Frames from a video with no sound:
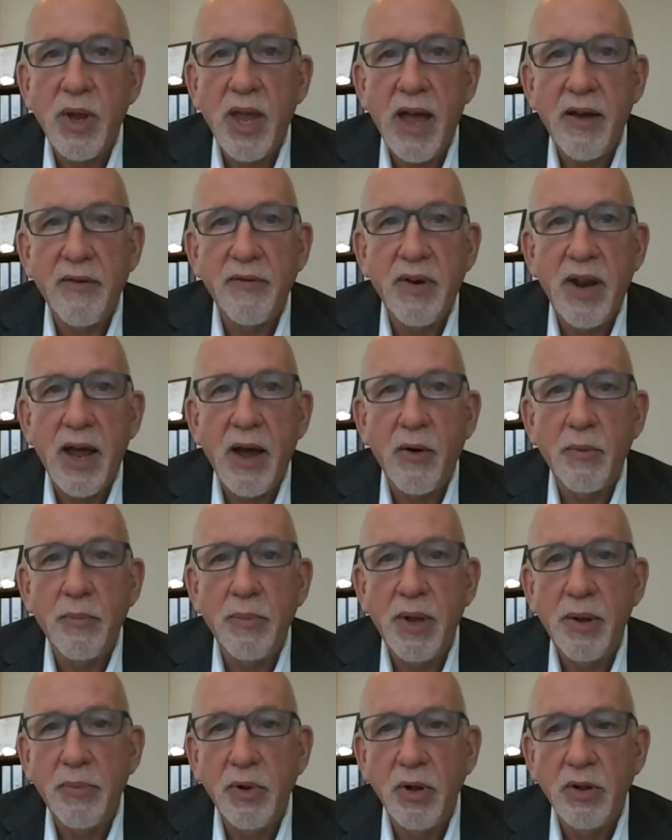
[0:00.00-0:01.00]
have now and
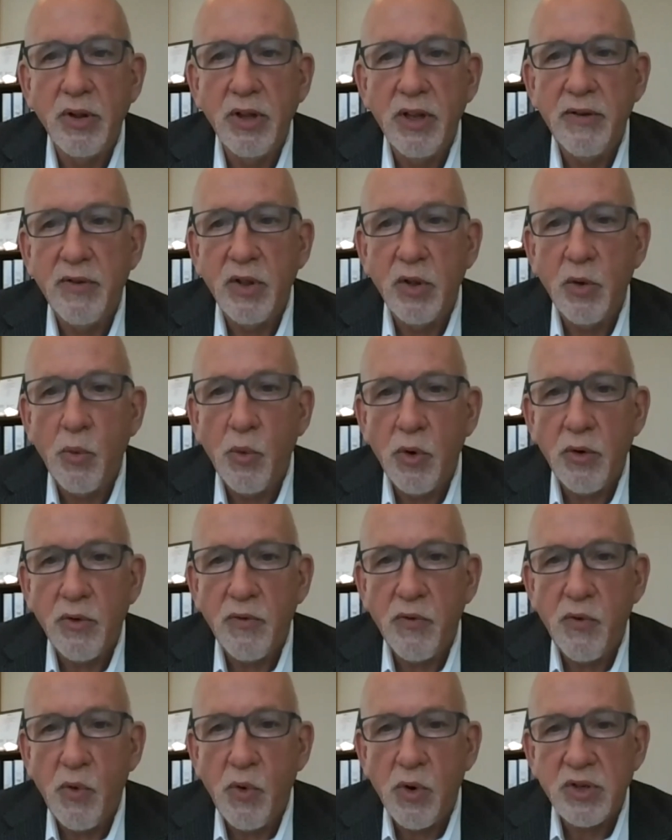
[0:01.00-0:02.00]
people are leaving the
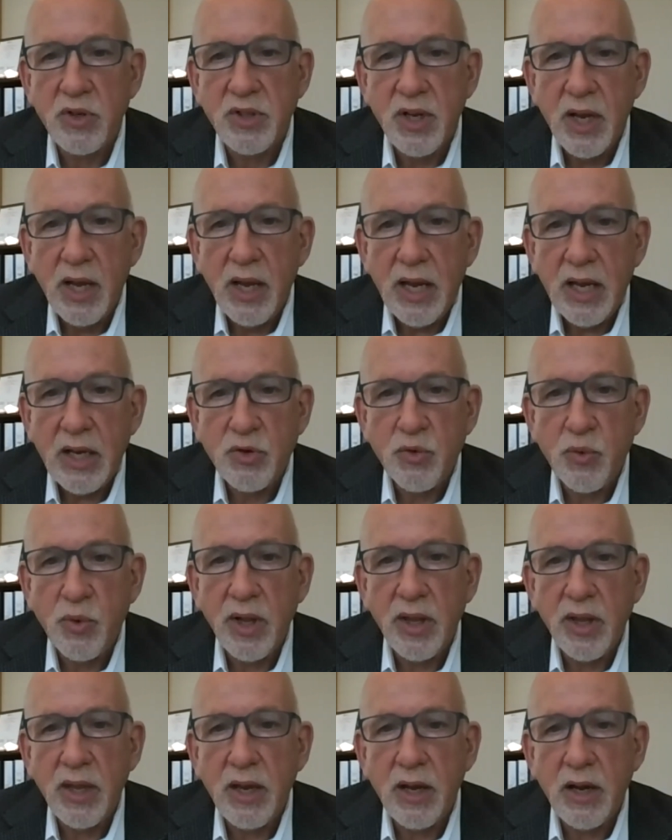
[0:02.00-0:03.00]
workforce, it's
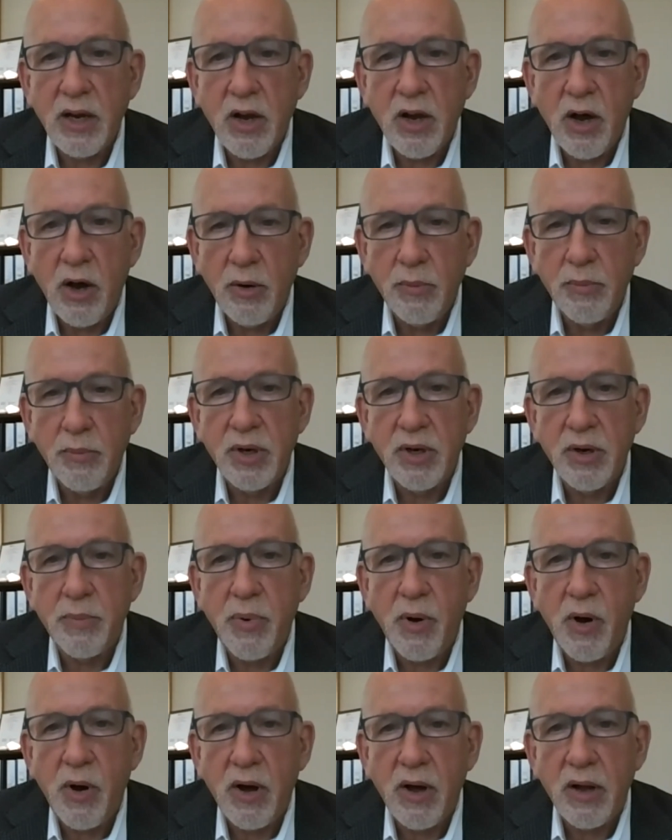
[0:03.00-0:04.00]
really incumbent
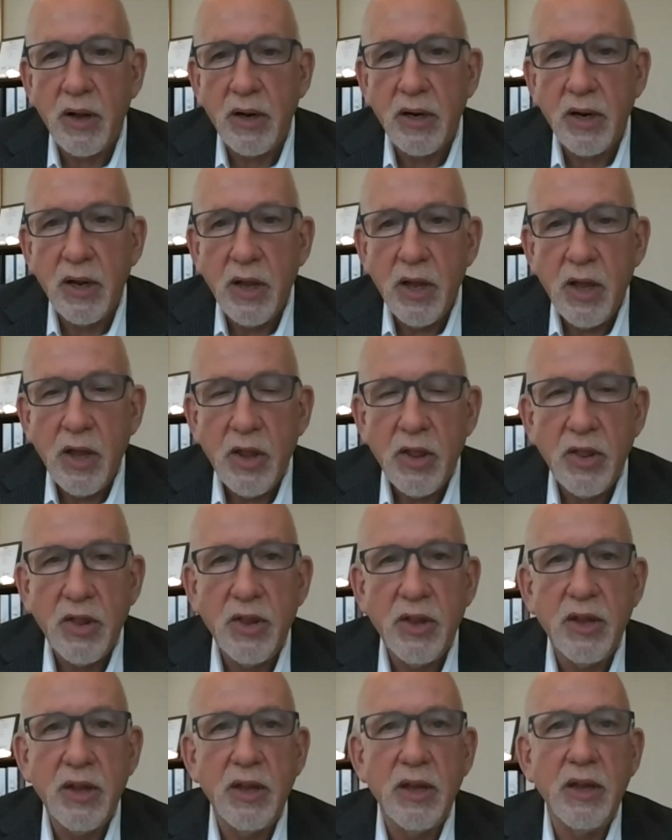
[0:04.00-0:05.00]
upon
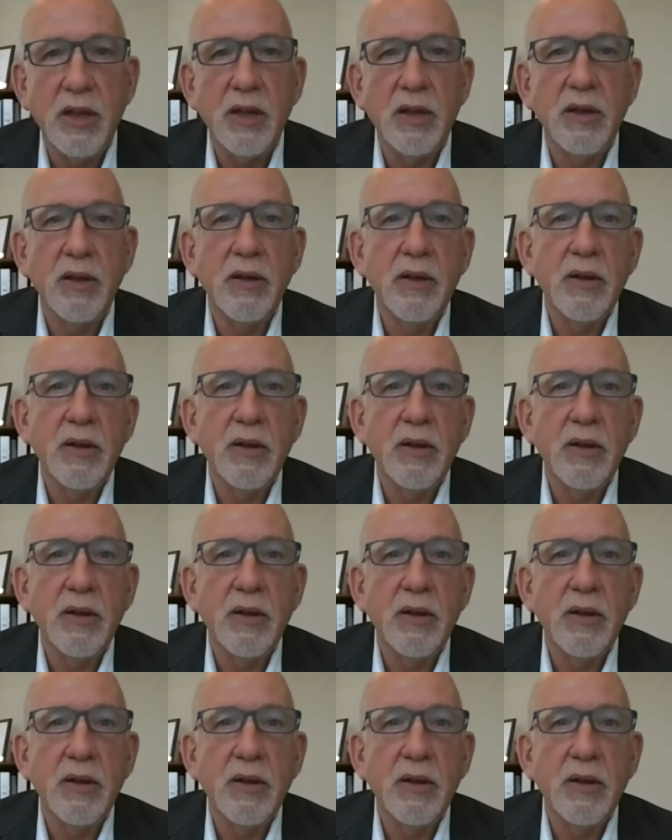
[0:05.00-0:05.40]
the